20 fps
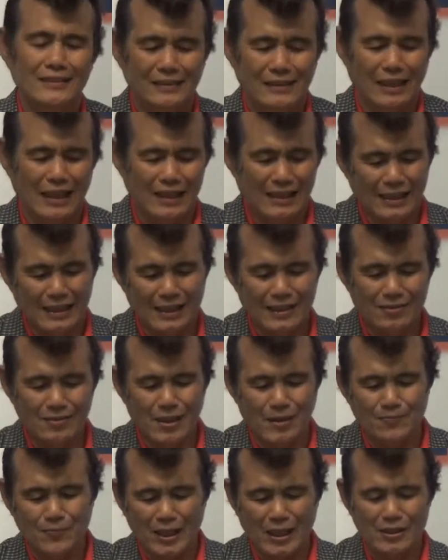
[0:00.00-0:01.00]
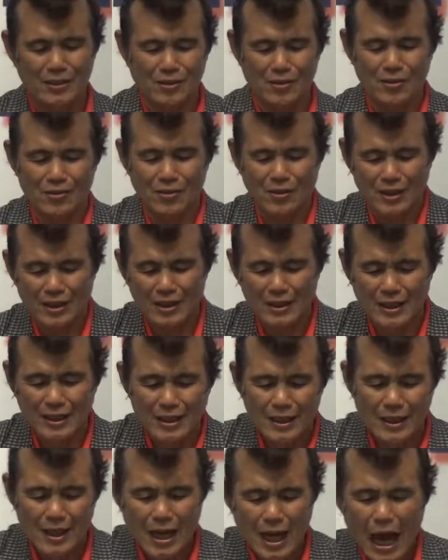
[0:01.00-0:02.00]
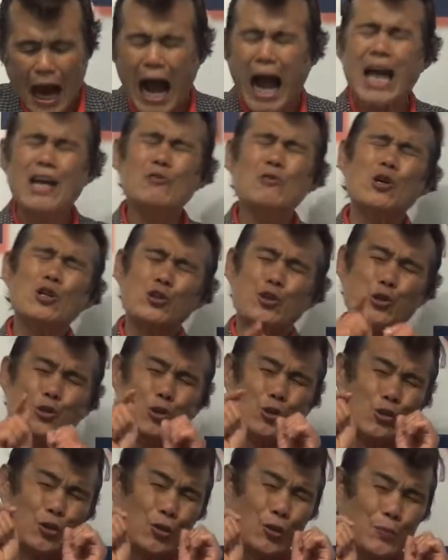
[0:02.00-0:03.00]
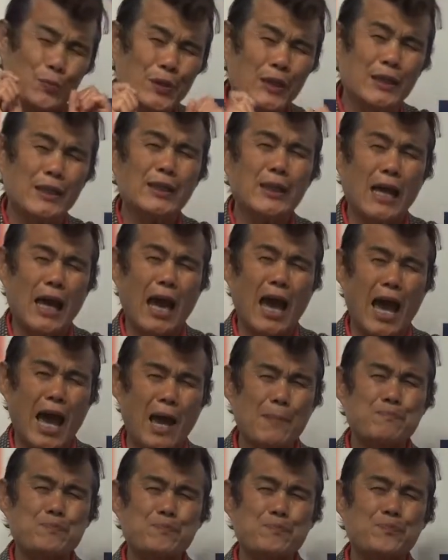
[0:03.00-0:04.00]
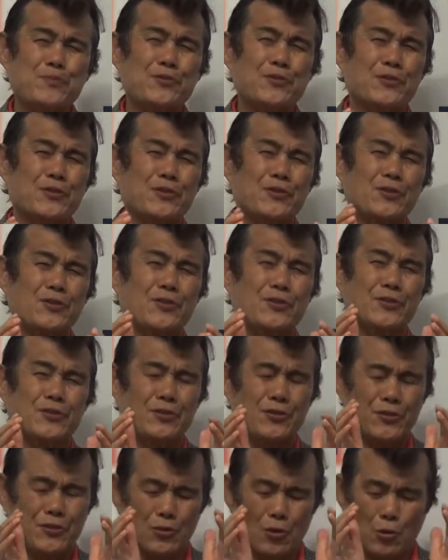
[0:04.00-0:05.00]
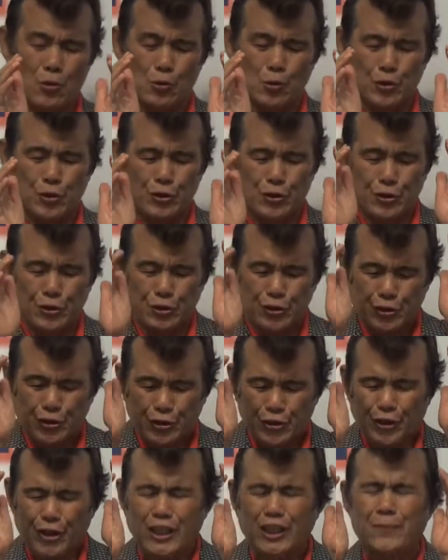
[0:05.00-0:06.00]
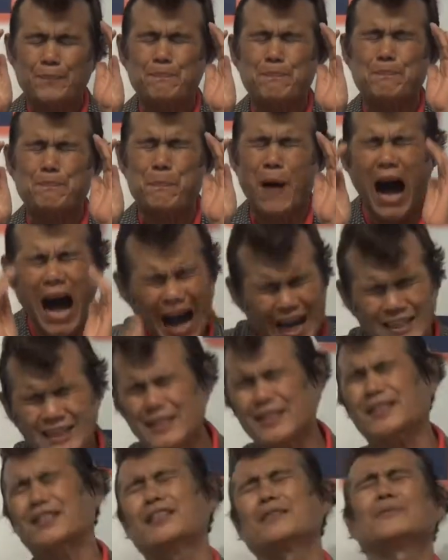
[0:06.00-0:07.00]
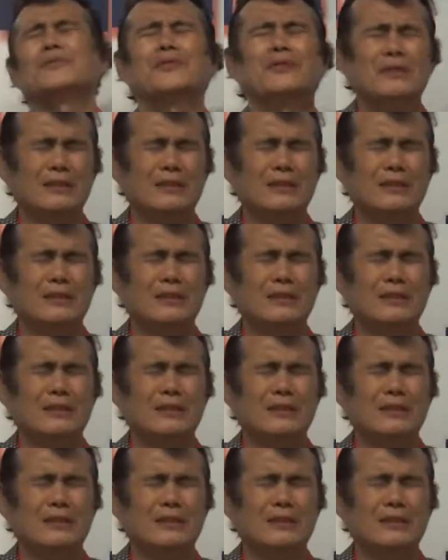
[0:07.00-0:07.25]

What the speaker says: Hallelujah, praise the Lord. I want you to be absolutely positive.